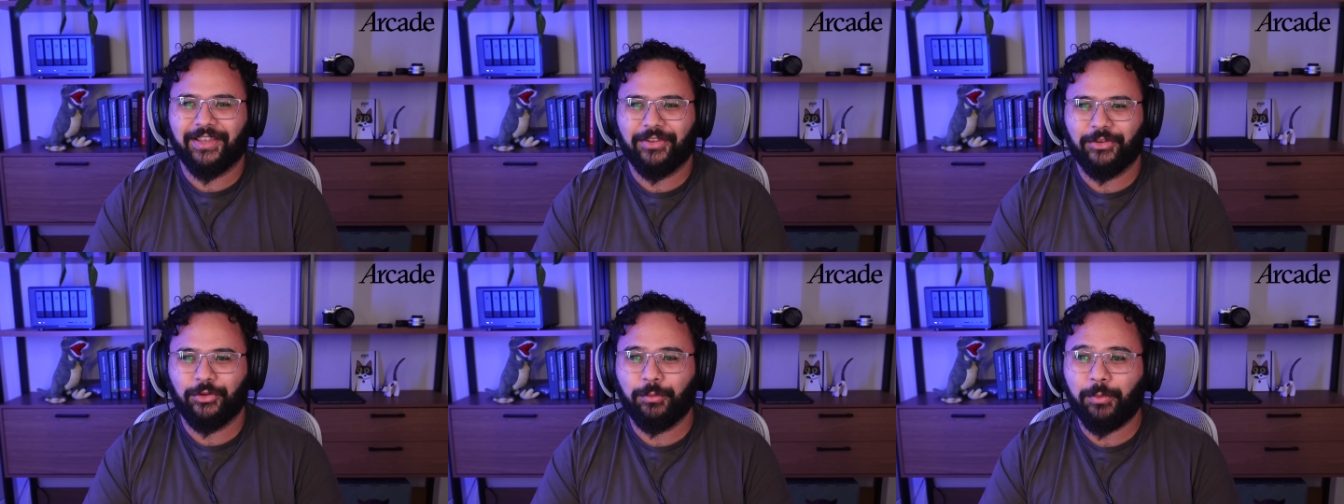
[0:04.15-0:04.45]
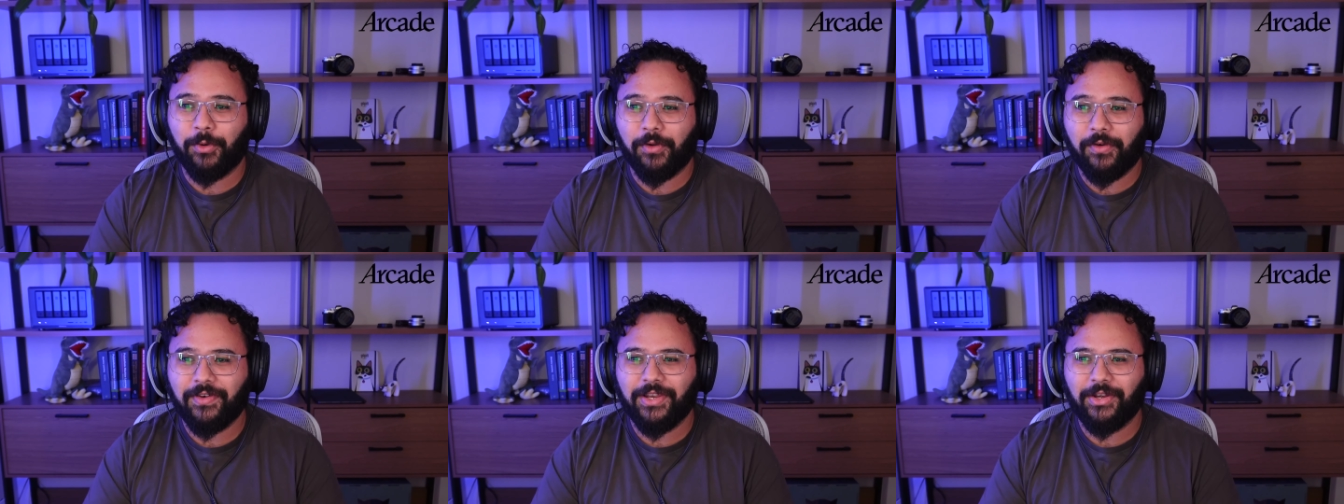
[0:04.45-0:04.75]
you
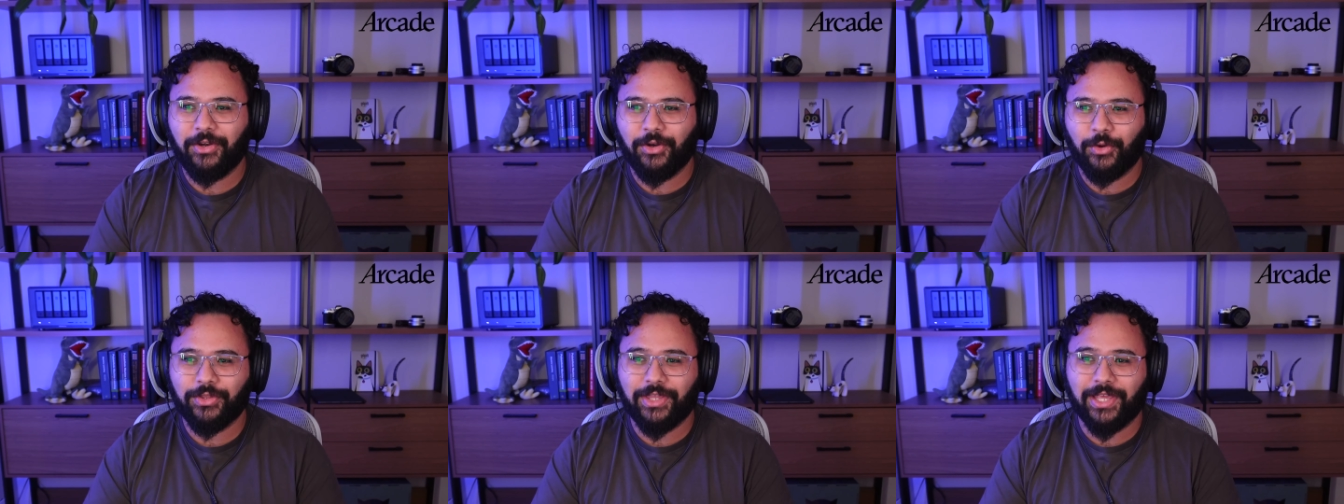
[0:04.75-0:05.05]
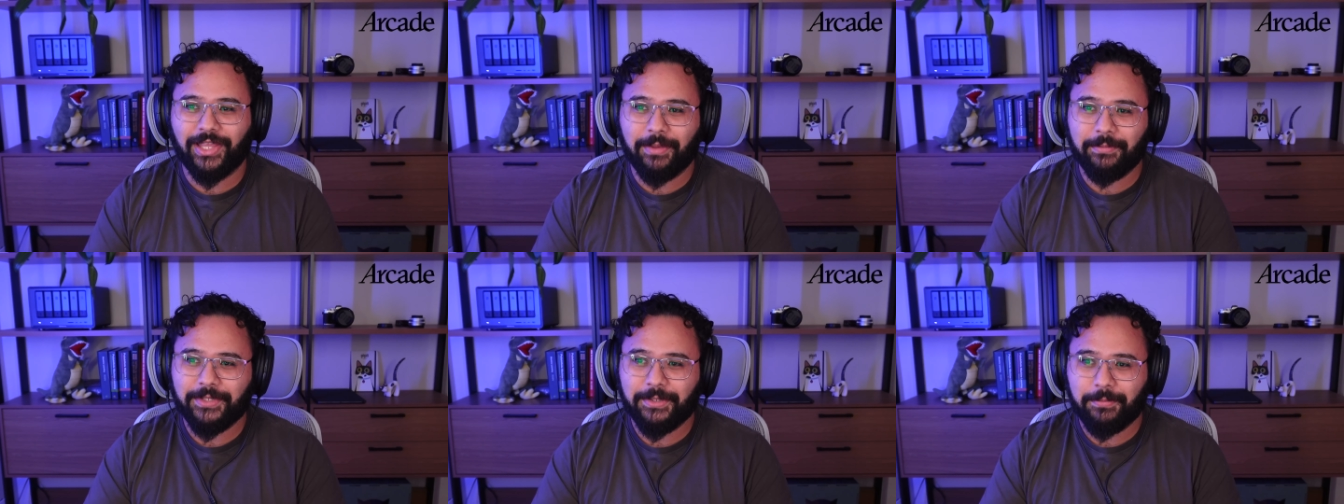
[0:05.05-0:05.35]
probably know
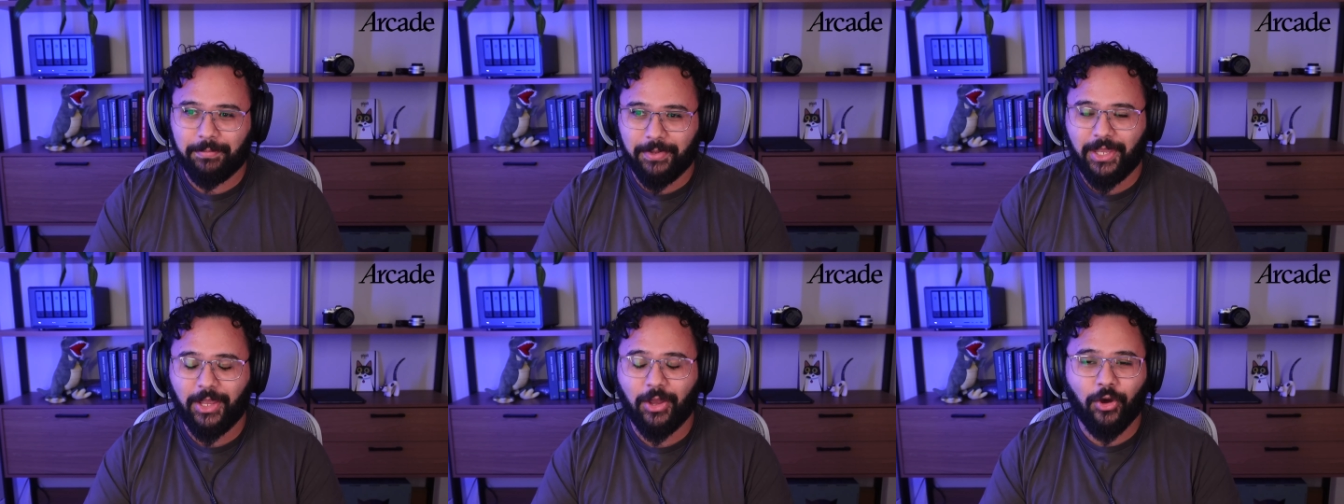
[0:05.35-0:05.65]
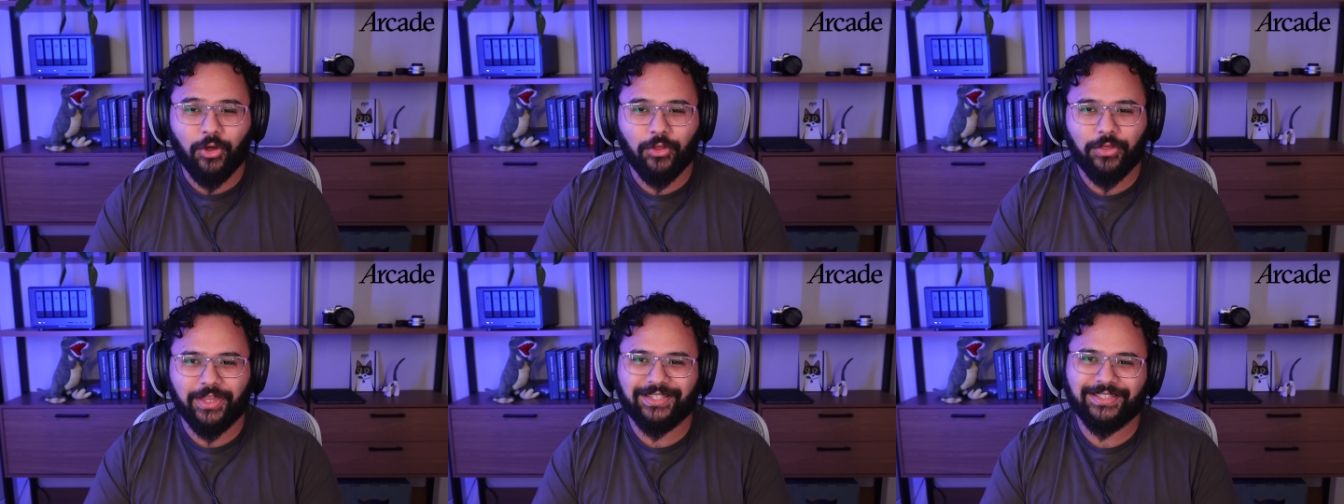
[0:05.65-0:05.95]
that MCP
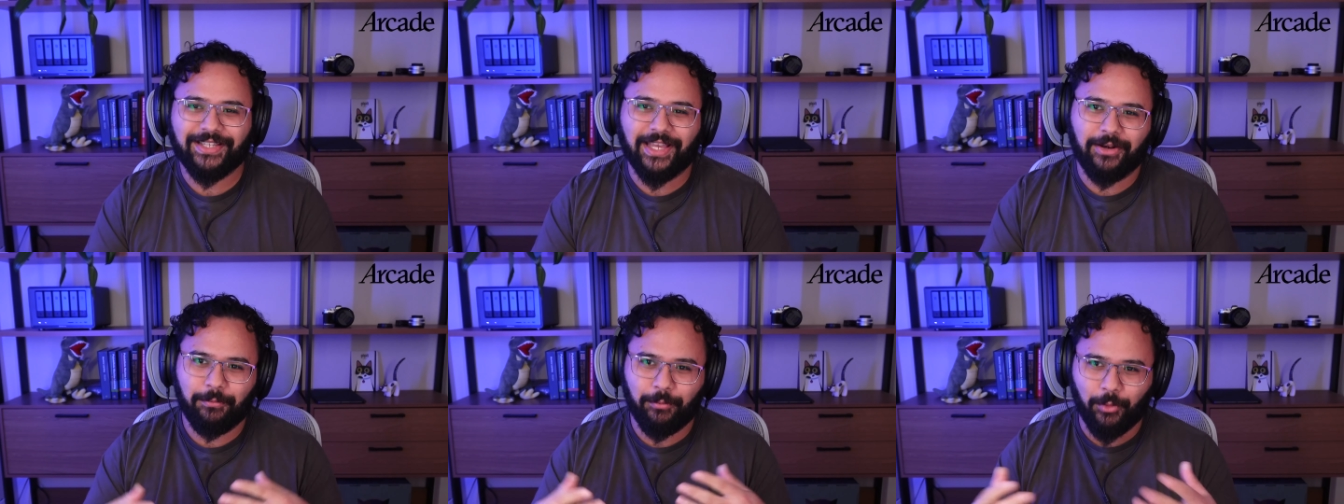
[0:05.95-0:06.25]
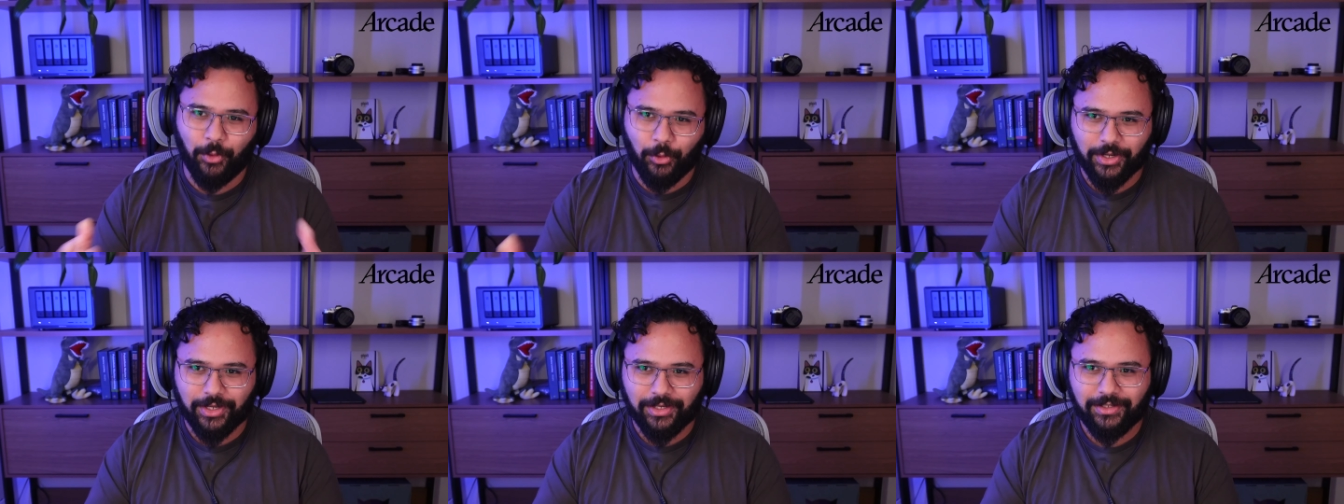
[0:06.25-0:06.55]
Auth is kind of
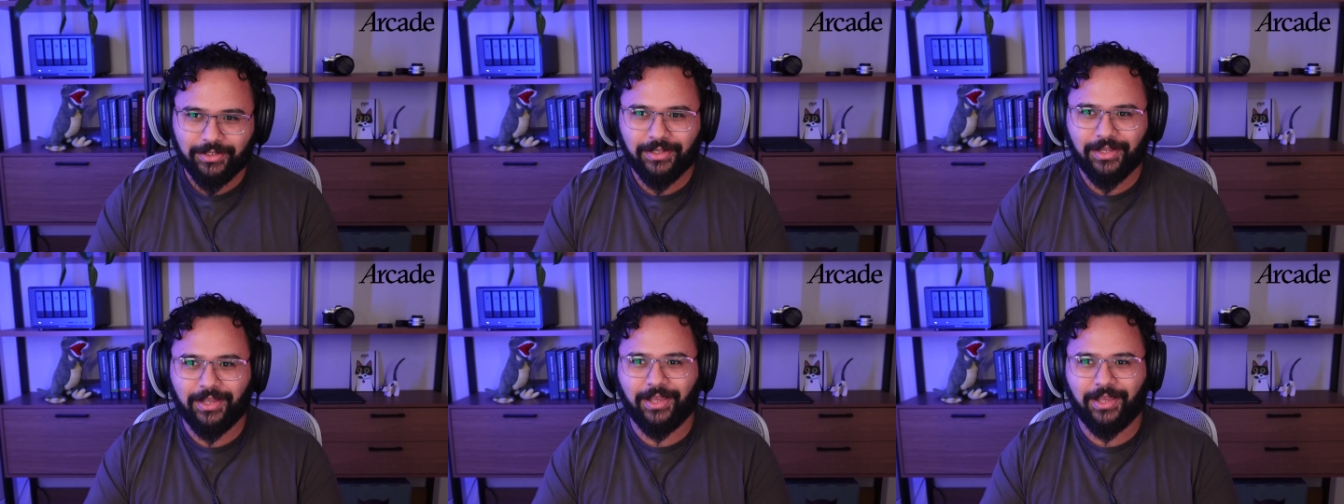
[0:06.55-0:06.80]
broken